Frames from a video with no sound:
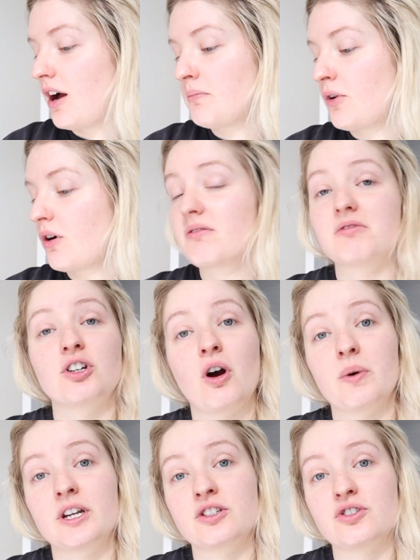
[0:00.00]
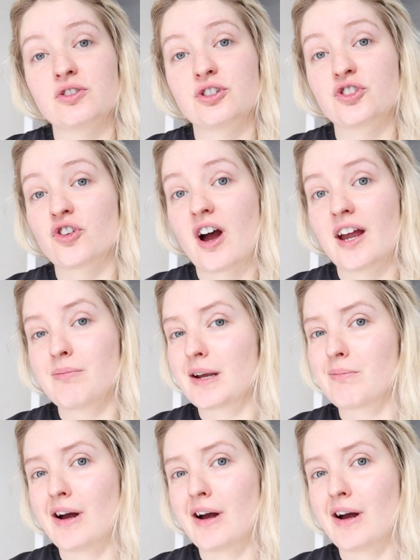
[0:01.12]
I'm not going to try and make